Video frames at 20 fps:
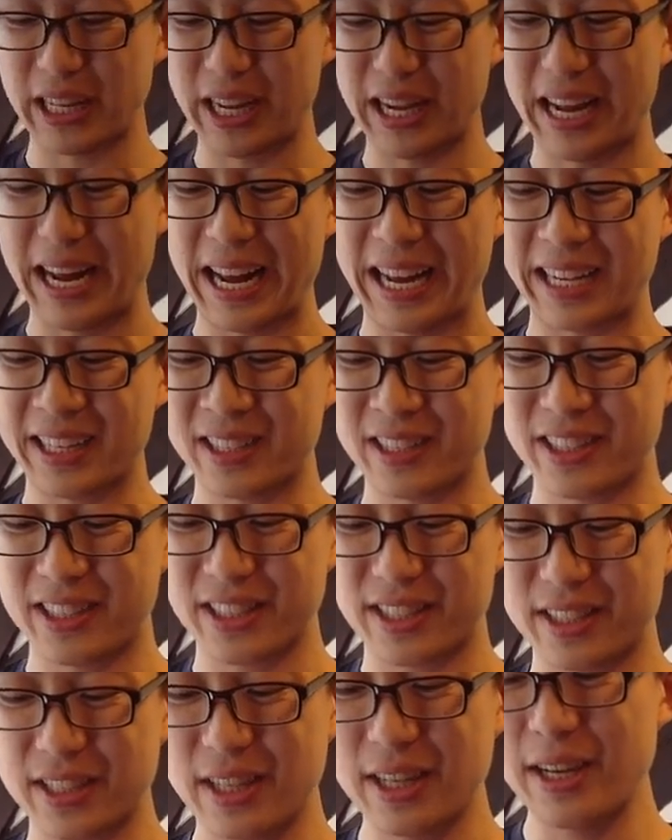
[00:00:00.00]

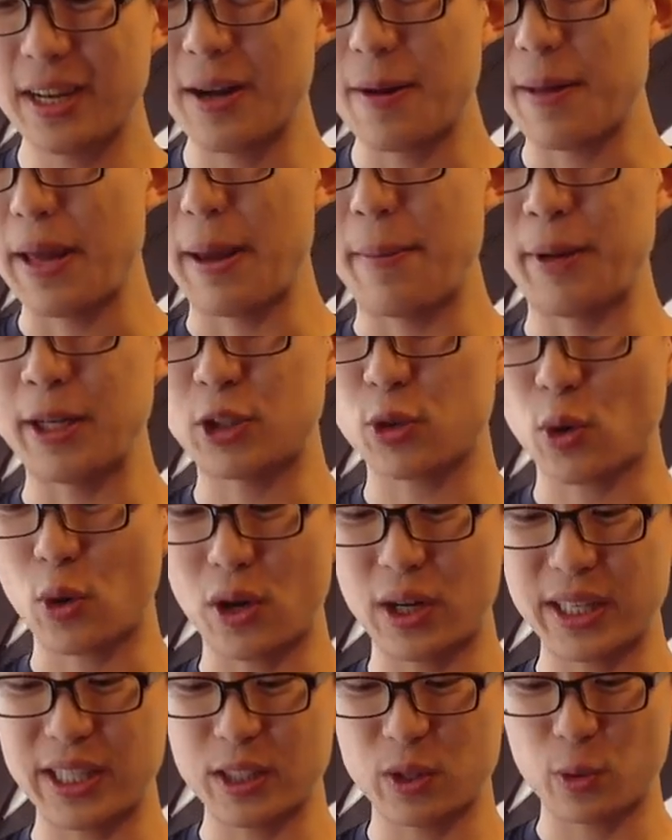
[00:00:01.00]
angles. Image
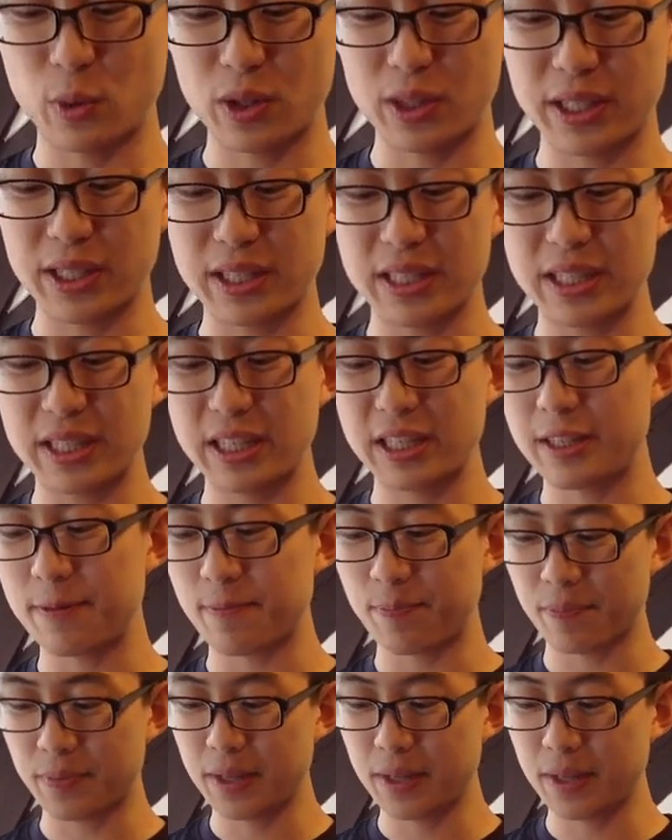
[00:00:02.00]
quality is really good.